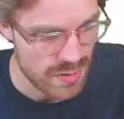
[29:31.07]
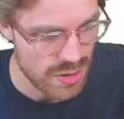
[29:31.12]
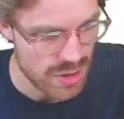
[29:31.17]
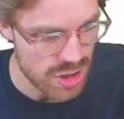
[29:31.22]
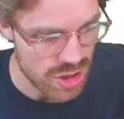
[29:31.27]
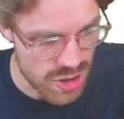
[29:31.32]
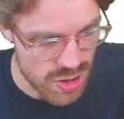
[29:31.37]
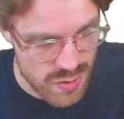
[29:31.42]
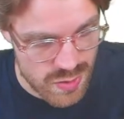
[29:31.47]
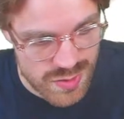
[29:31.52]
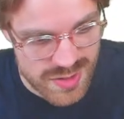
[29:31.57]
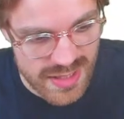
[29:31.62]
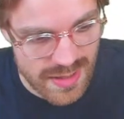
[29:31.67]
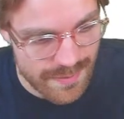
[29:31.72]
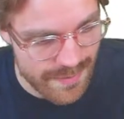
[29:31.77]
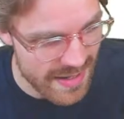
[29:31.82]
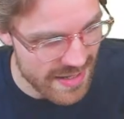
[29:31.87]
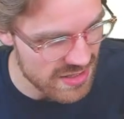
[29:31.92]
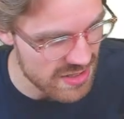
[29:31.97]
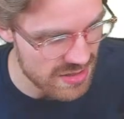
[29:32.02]
Using a
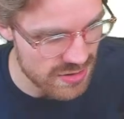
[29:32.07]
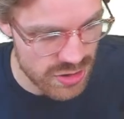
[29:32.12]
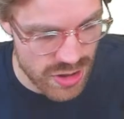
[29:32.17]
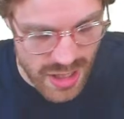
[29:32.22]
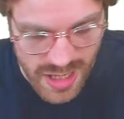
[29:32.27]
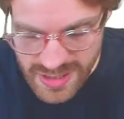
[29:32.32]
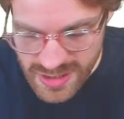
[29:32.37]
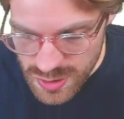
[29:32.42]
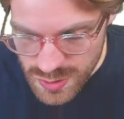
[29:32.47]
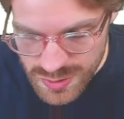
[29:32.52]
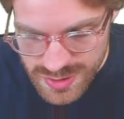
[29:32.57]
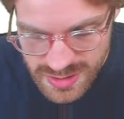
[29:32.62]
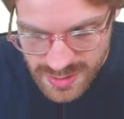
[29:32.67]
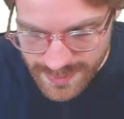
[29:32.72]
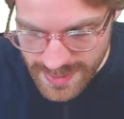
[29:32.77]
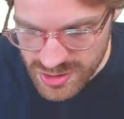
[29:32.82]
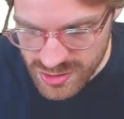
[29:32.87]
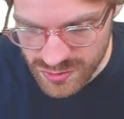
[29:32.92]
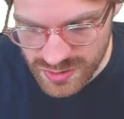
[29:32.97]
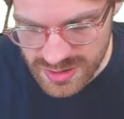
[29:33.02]

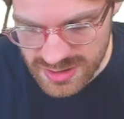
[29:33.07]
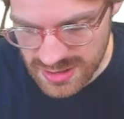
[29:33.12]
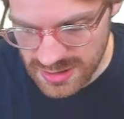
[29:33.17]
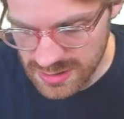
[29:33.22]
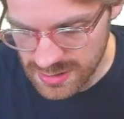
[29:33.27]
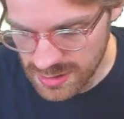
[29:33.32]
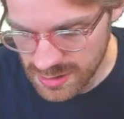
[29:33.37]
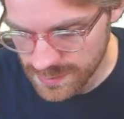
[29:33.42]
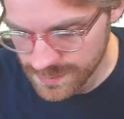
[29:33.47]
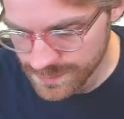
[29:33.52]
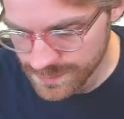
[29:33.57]
measuring cylinder.